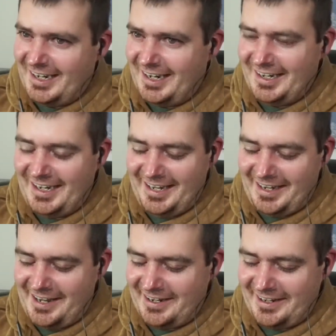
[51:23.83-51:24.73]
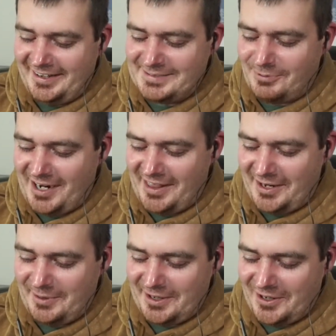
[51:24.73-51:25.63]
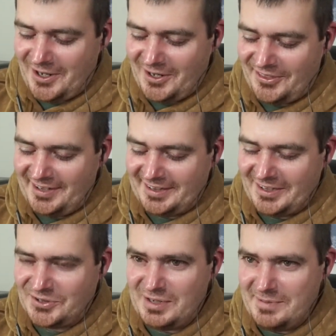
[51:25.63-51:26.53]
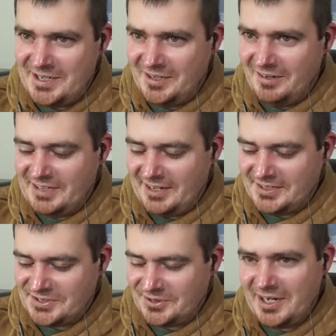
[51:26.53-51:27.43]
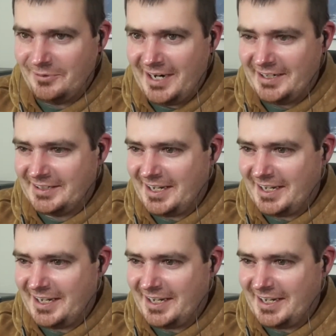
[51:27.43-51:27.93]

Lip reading: I think at this point, I think we can all think that the sweet meteor of death is a great write-in candidate.